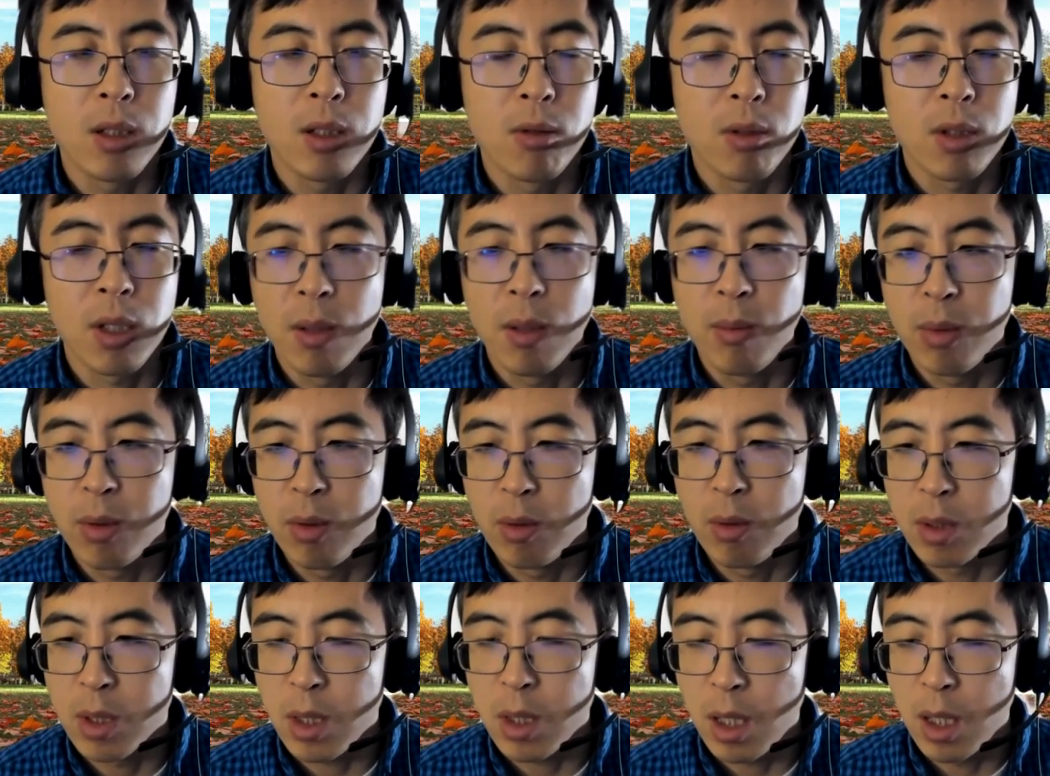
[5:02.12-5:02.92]
you can
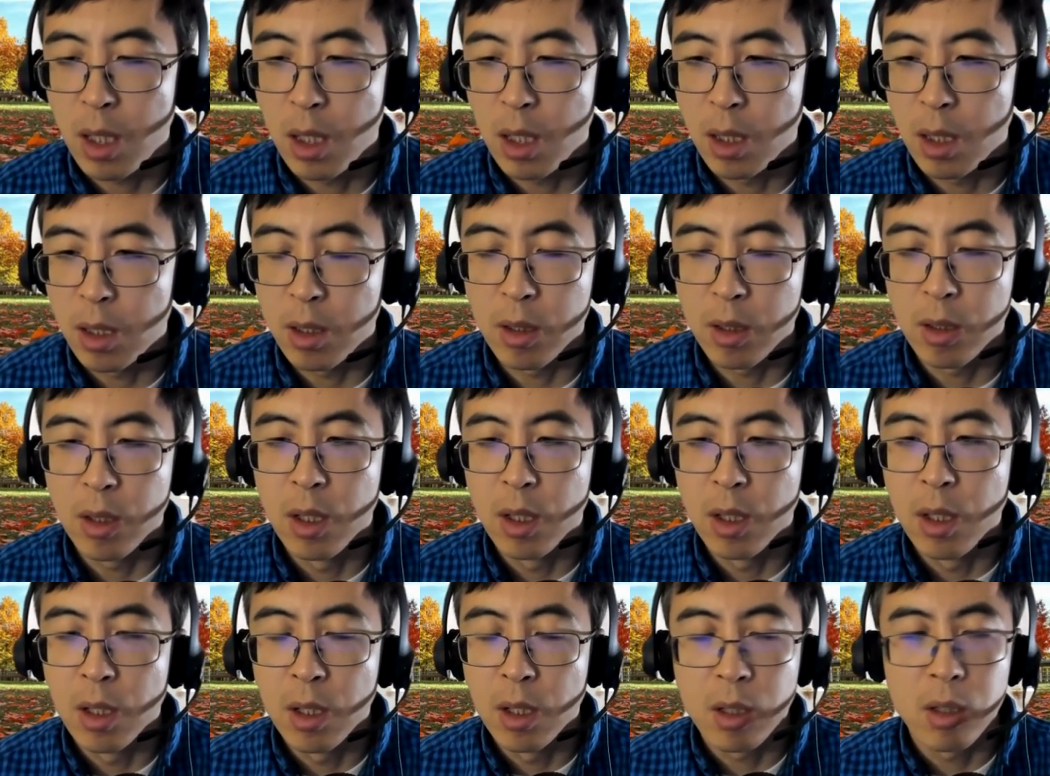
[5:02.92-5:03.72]
put on
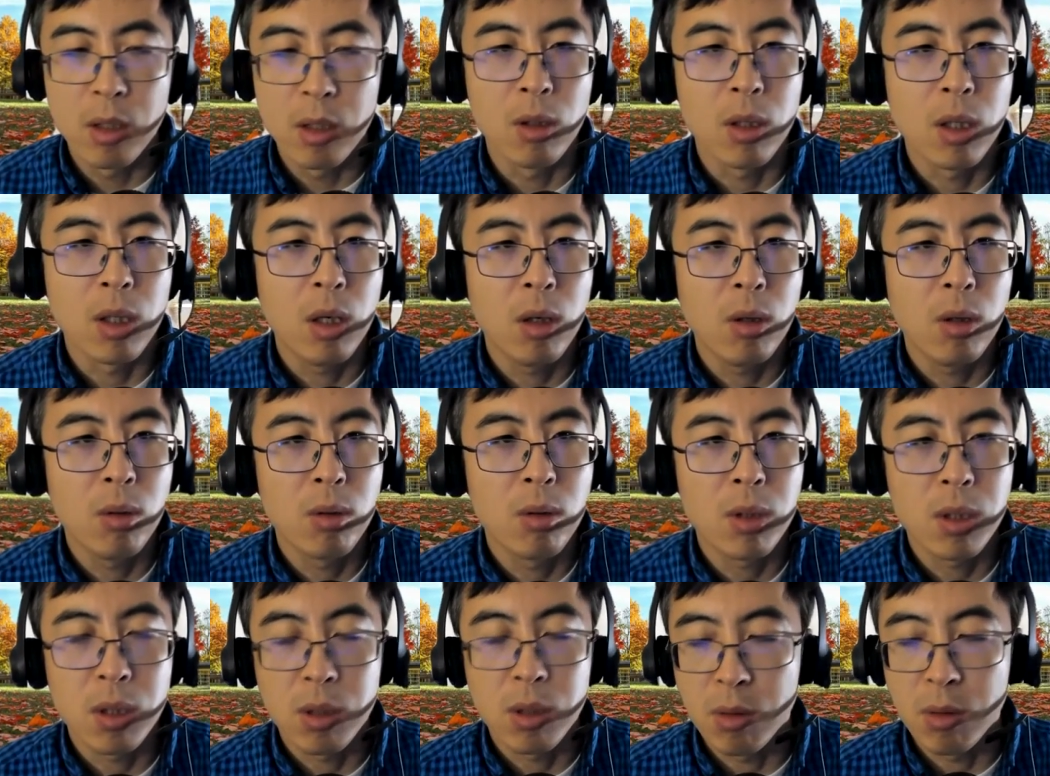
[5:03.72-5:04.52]
your
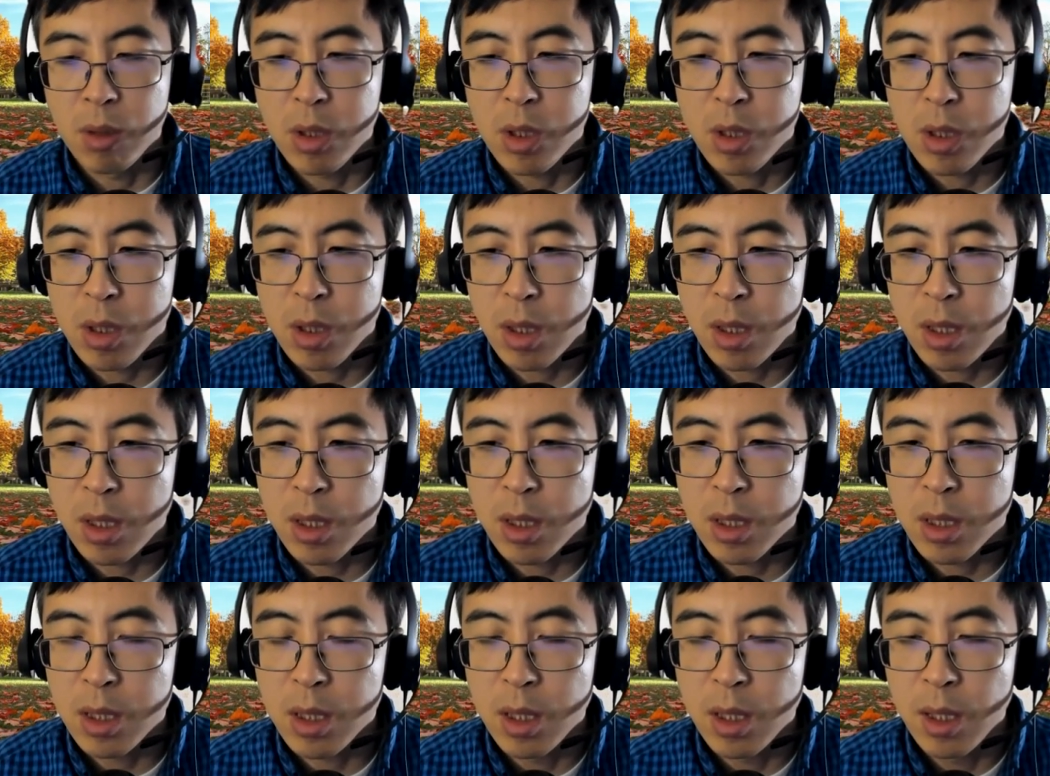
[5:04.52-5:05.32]
coat, your
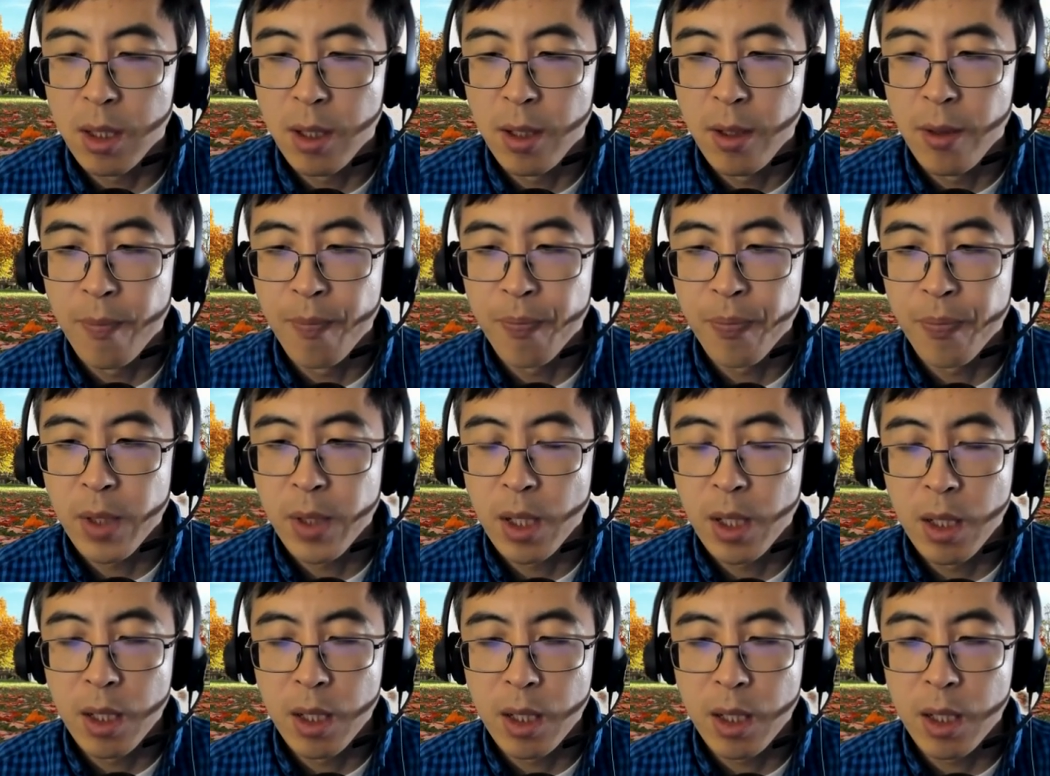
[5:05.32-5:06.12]
shirt,
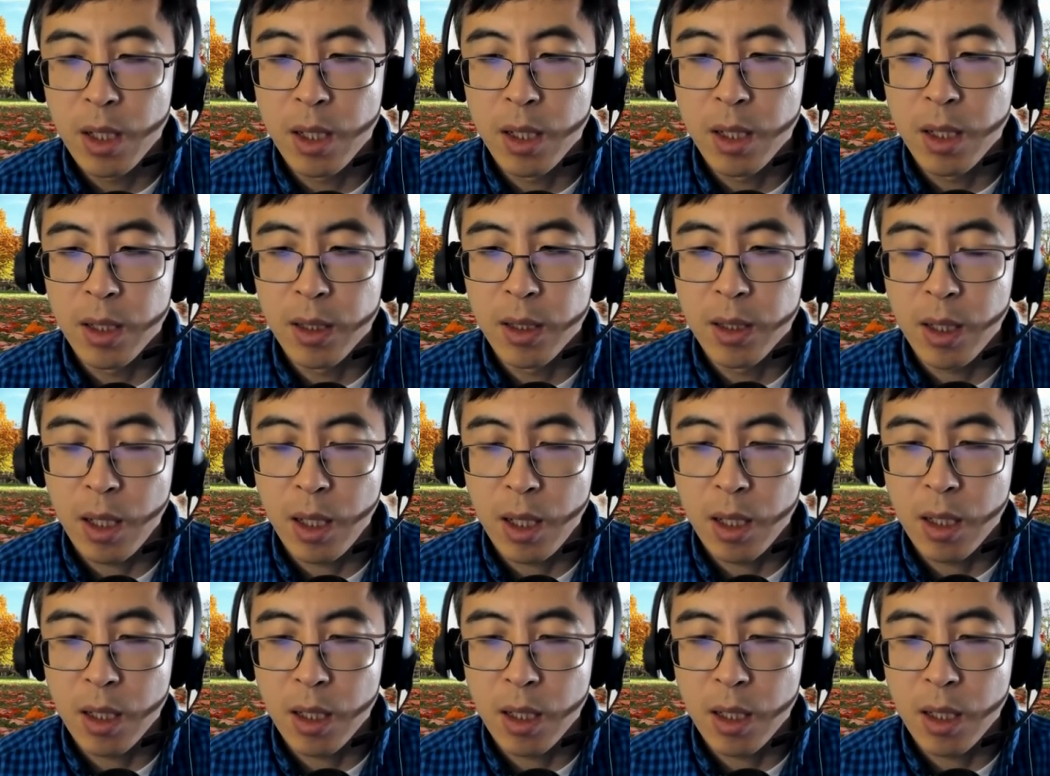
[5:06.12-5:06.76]
that